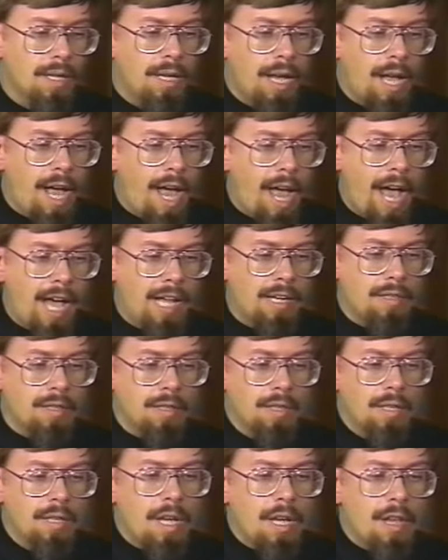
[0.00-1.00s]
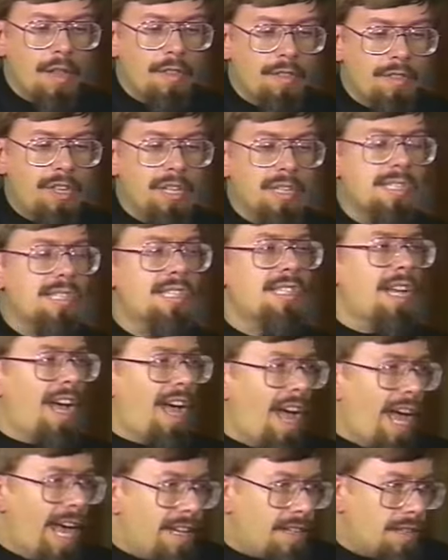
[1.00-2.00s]
And this
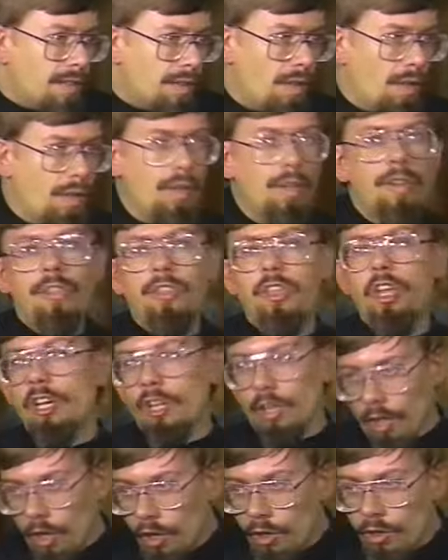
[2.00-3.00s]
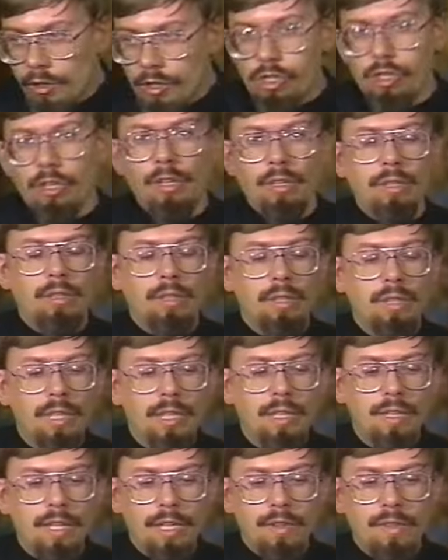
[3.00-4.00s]
title, theologian,
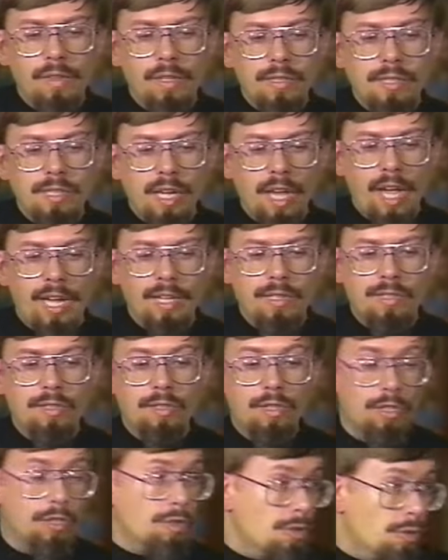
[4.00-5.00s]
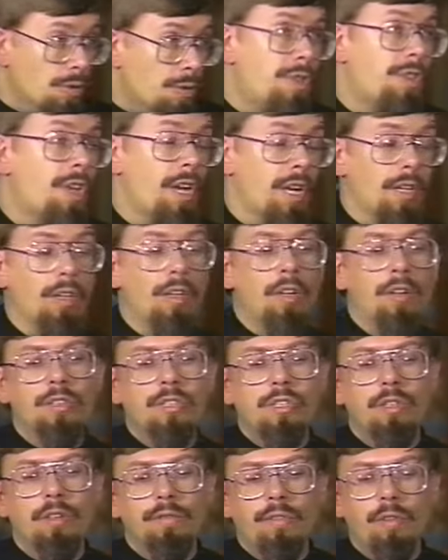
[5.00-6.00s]
in this case, the New
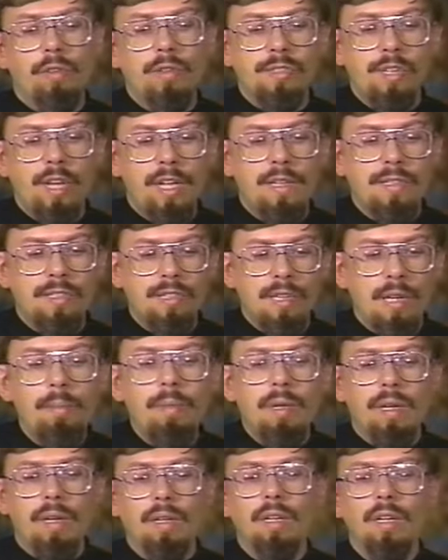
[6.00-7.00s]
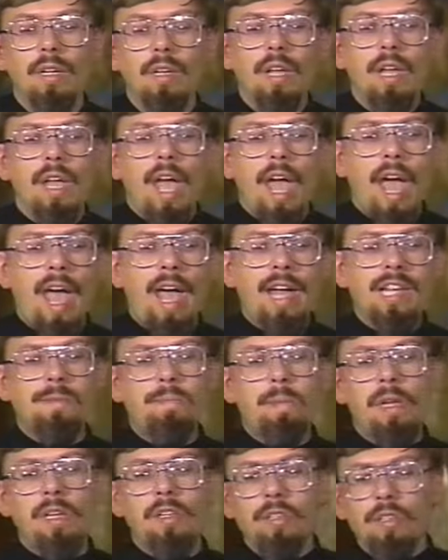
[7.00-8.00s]
Theologian for Saint Simeon, has
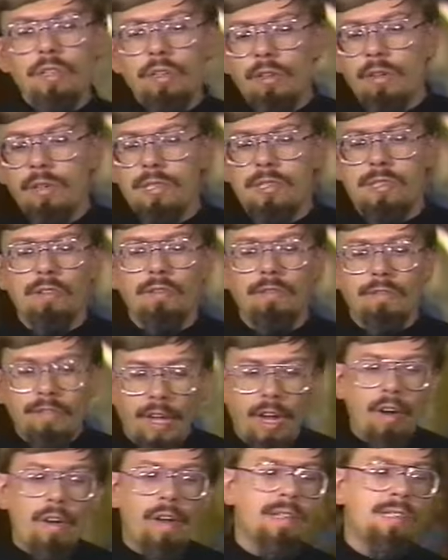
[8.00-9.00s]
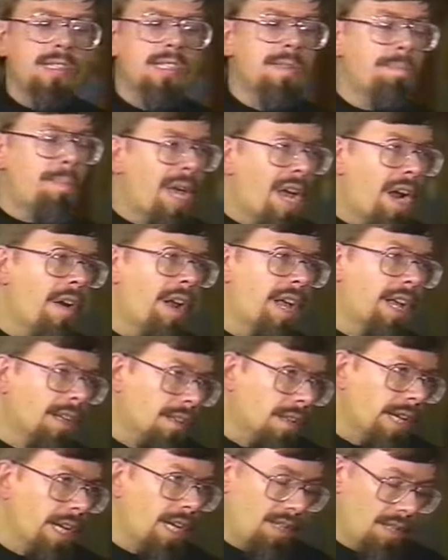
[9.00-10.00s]
been used very
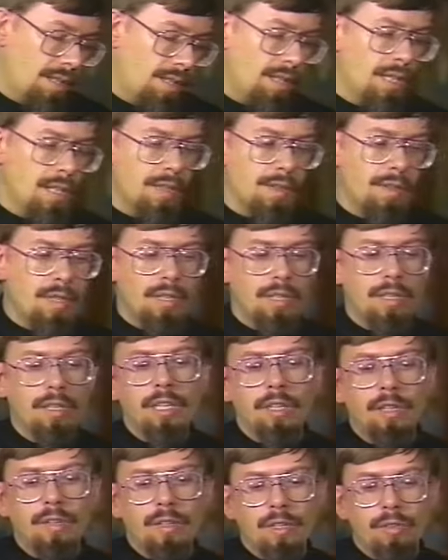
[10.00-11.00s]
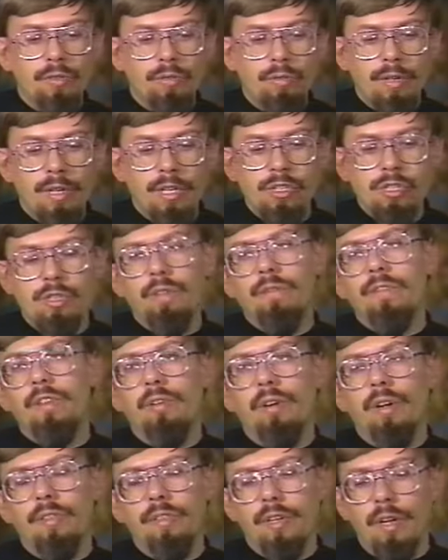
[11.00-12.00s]
sparingly in the tradition of the
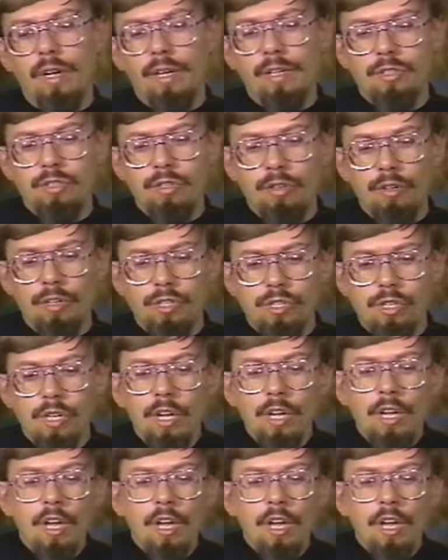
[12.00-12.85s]
Orthodox Church.